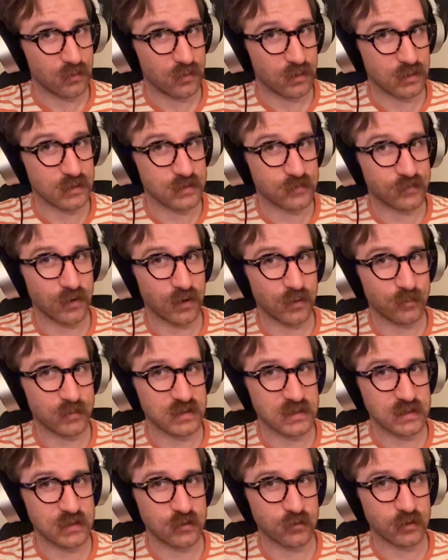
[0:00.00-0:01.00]
is very
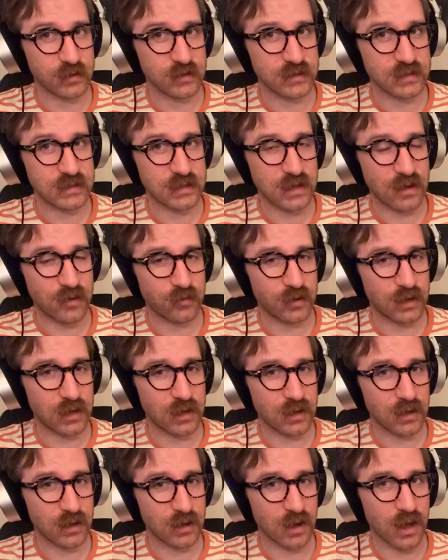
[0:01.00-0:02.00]
mysterious sounding.
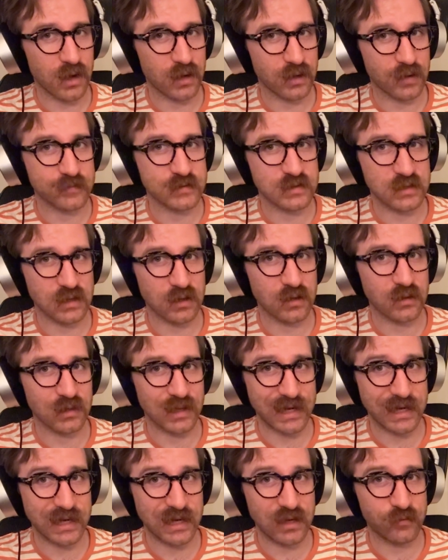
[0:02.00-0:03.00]
It kind of gives like a
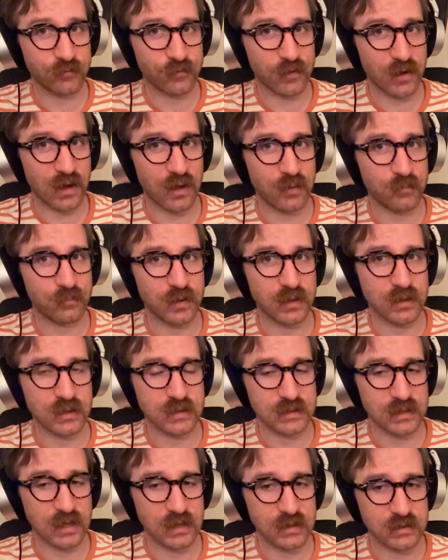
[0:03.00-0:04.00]
Lydian vibe
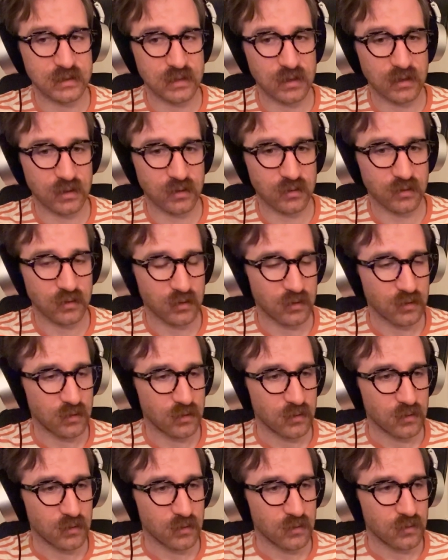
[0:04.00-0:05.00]
because that's a
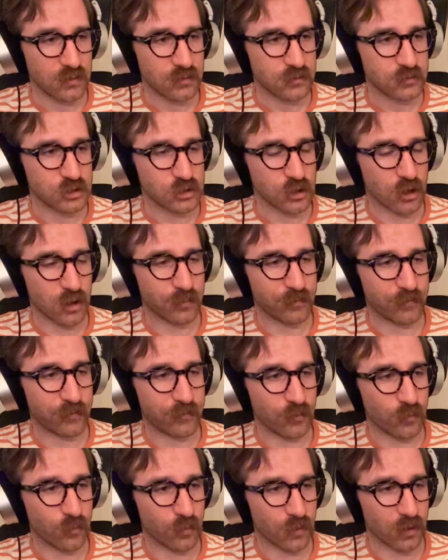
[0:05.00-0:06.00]
sharp
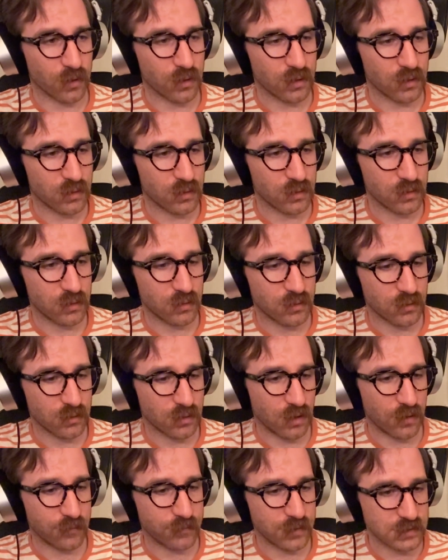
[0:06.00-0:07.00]

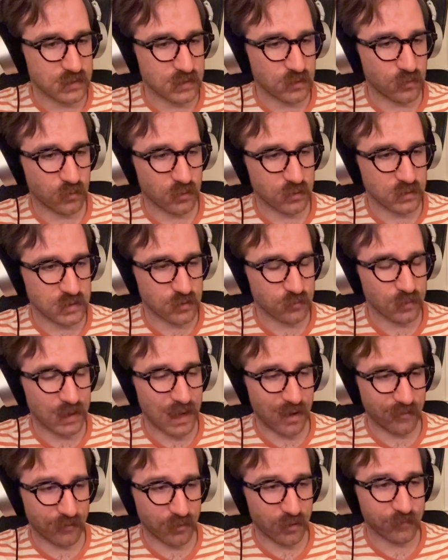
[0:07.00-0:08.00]
4 of this chord. So we
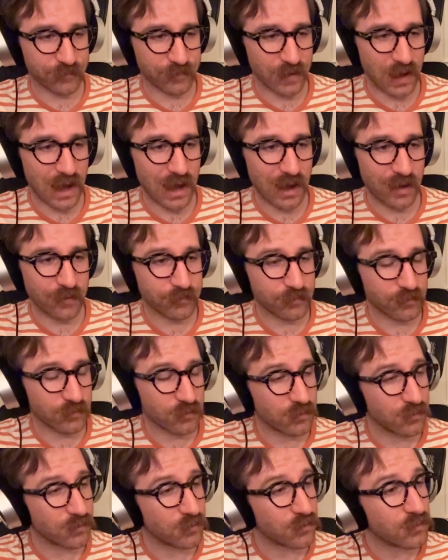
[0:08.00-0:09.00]
have our 5,
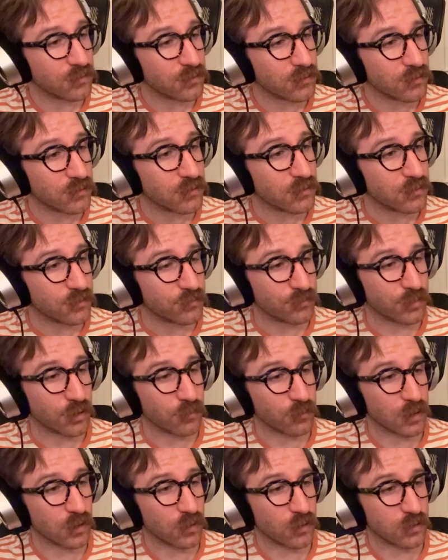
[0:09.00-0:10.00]
but
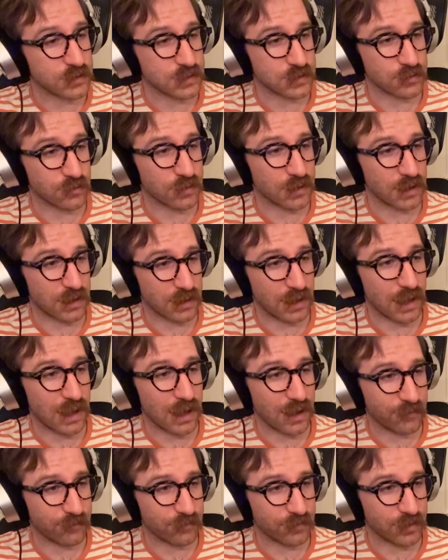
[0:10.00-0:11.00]
we also then
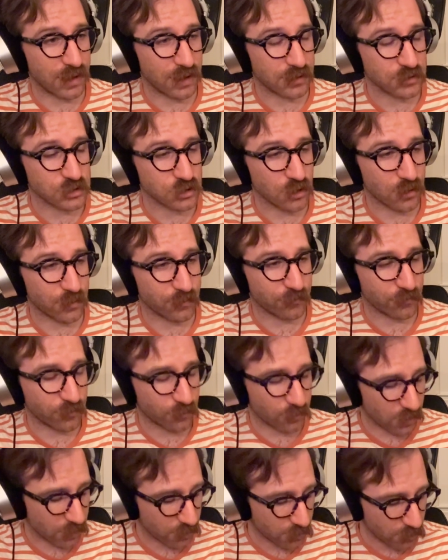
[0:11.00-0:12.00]
have that sharp
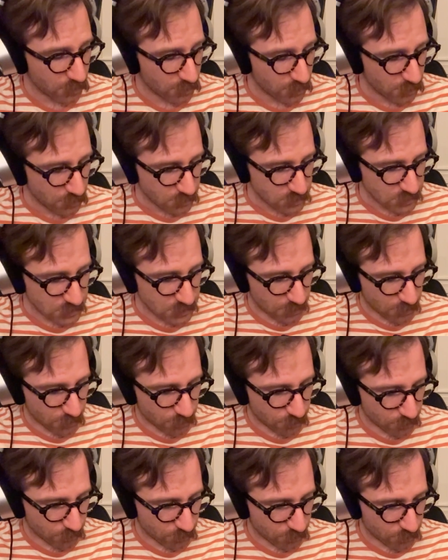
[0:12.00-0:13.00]
4.
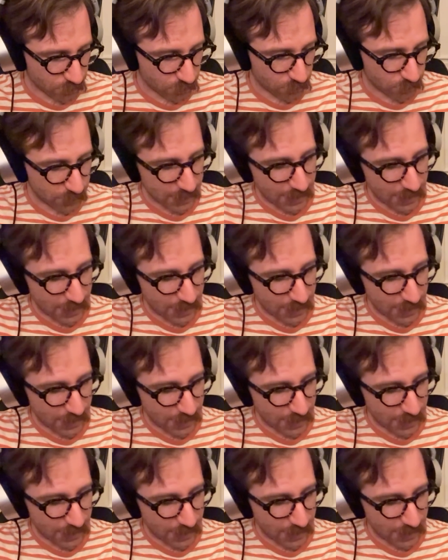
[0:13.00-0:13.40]
So we